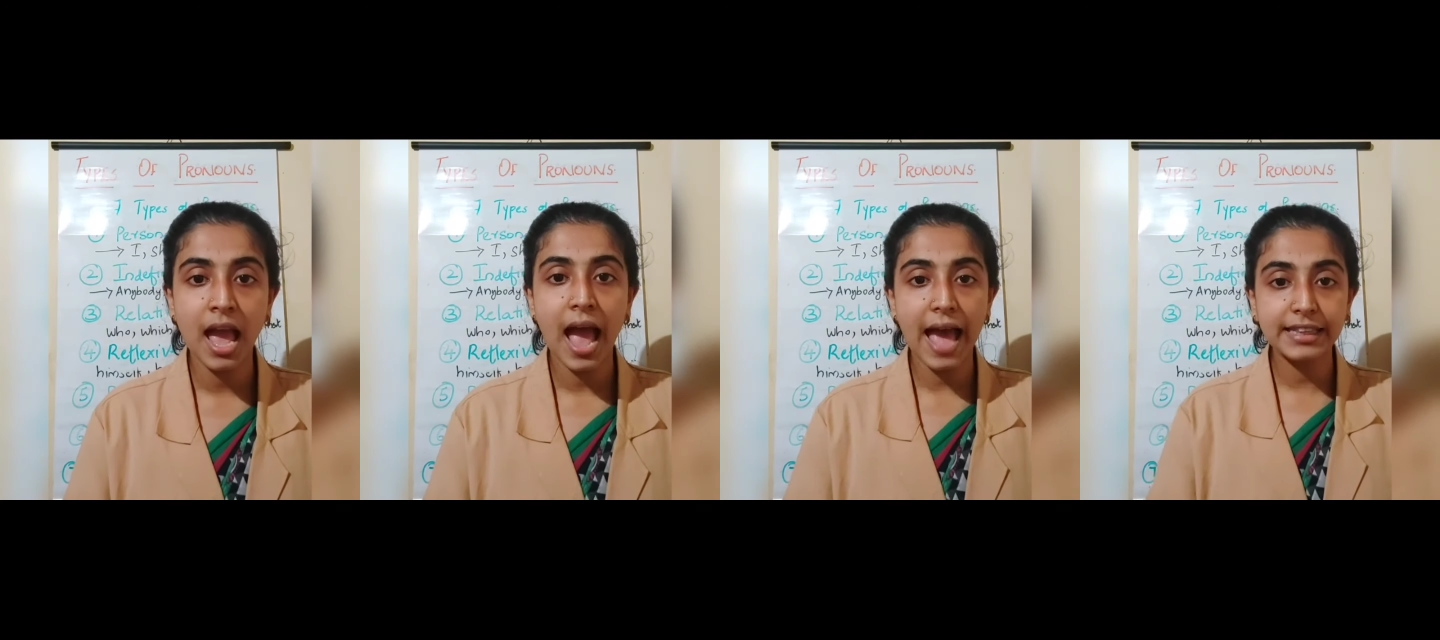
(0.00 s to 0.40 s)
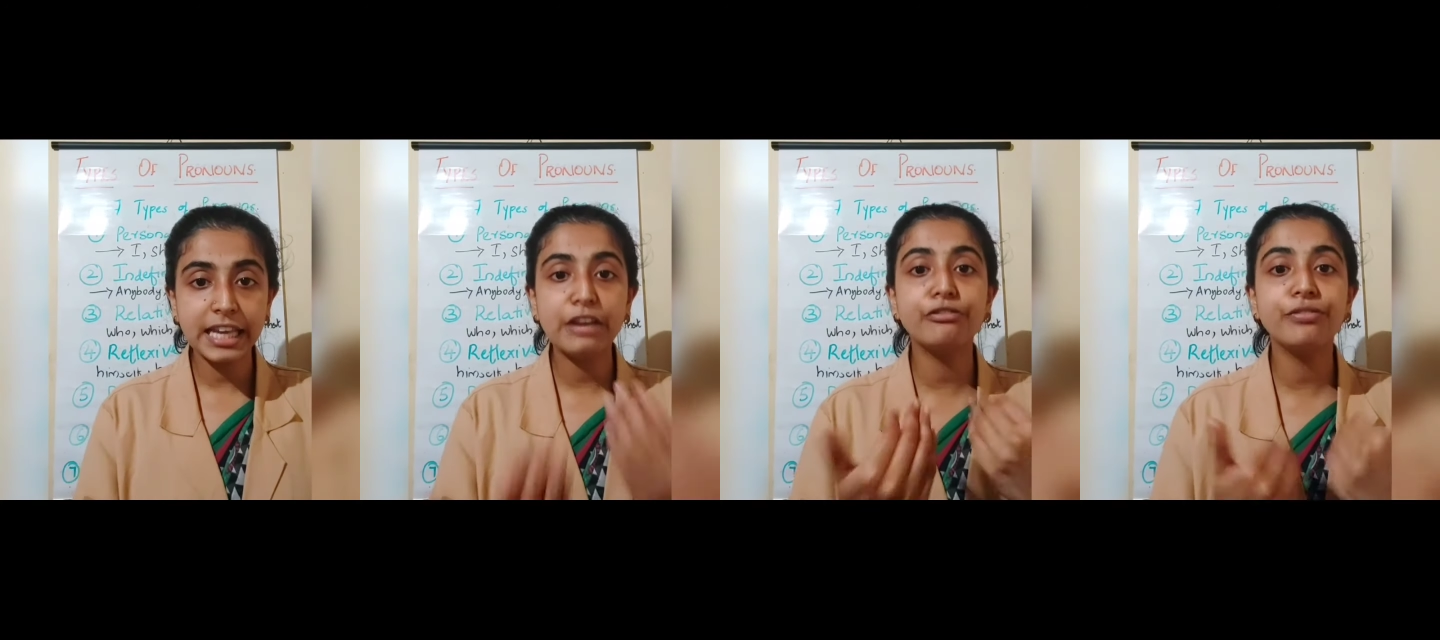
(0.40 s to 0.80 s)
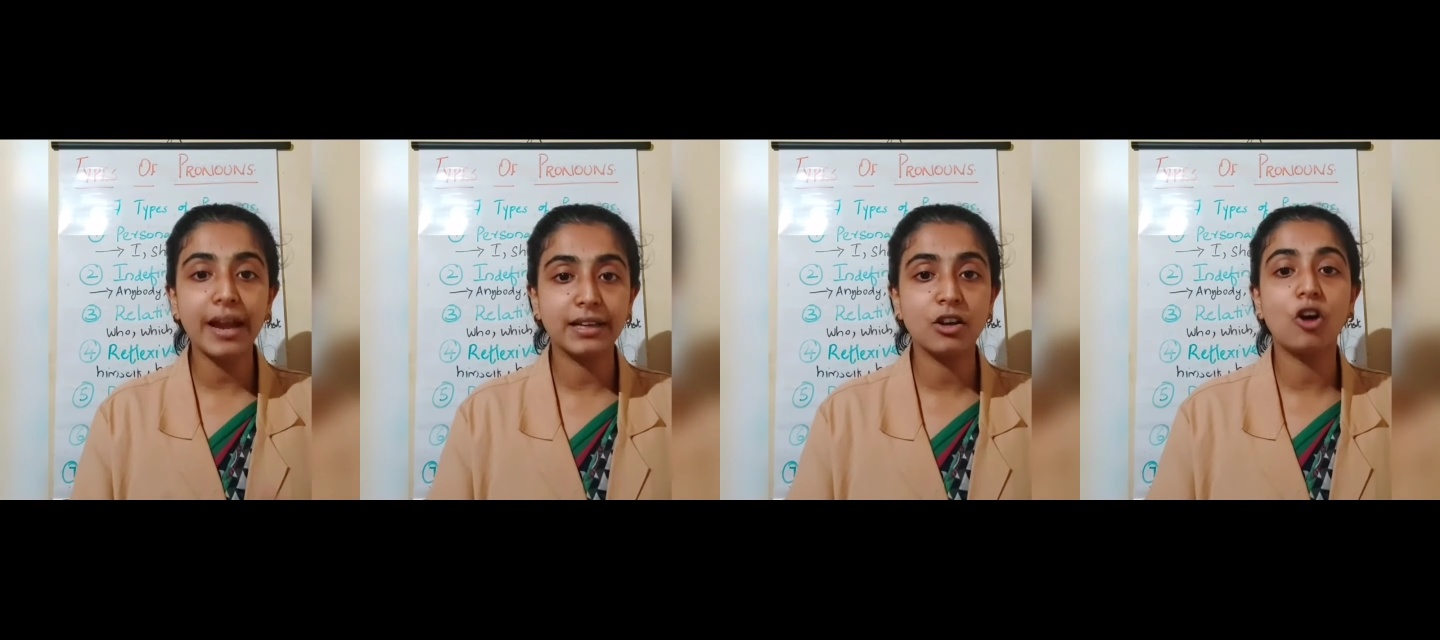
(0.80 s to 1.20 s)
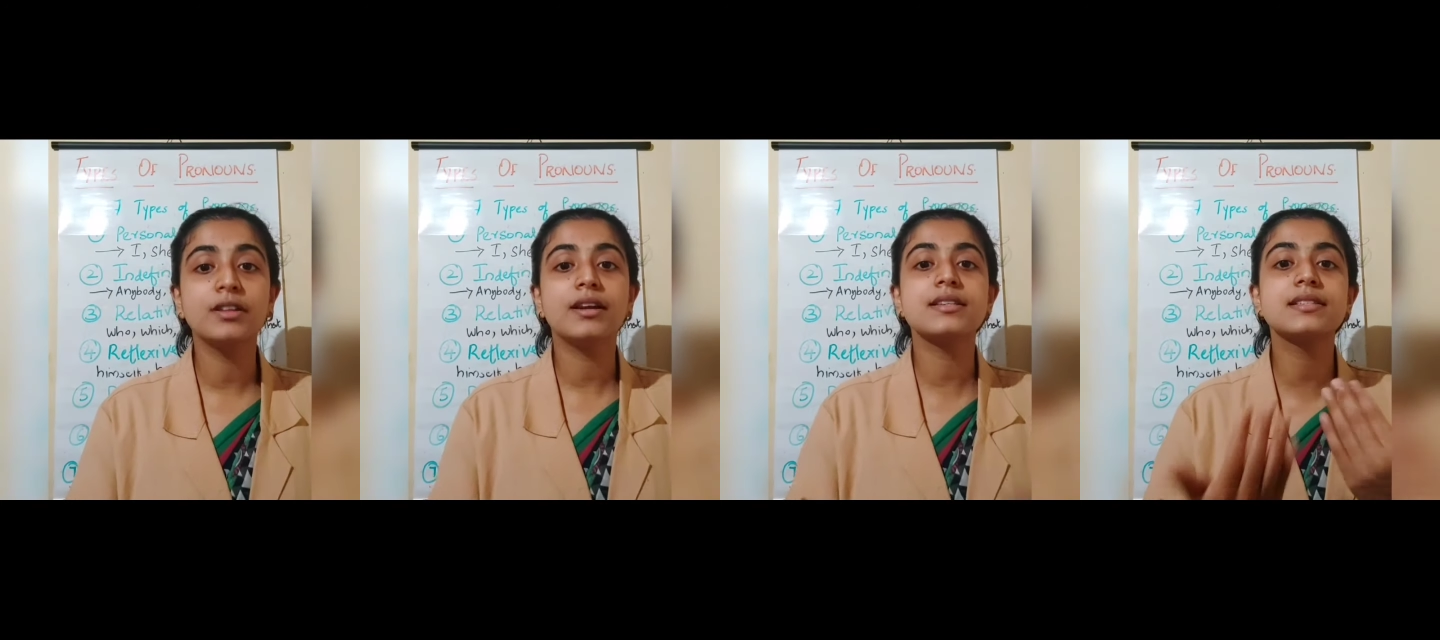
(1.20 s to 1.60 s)
and the effect or
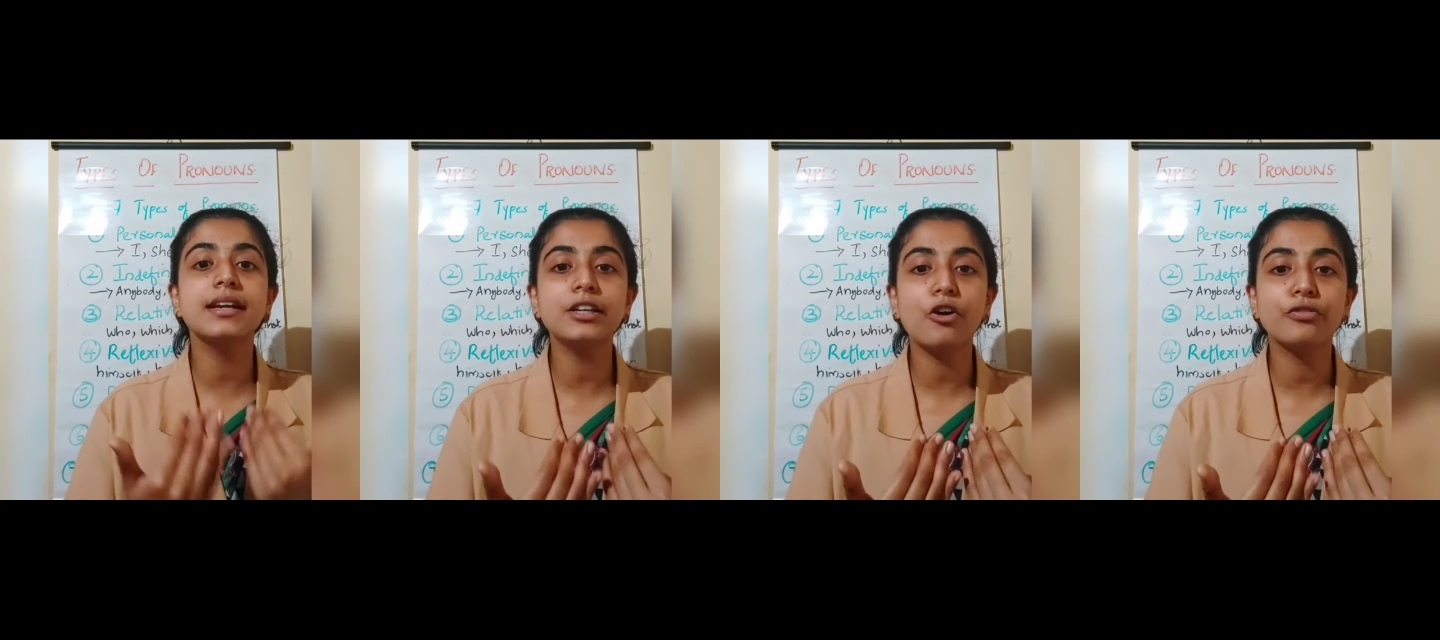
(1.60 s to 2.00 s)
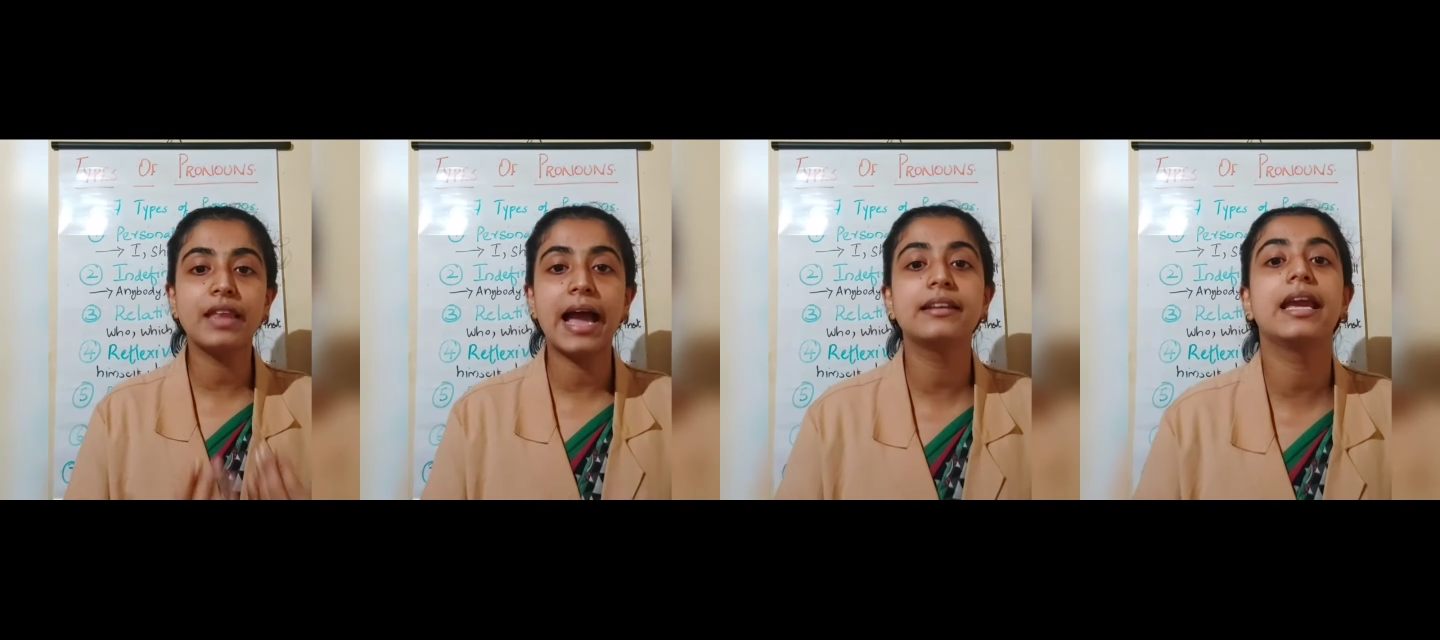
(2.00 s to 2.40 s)
the result of that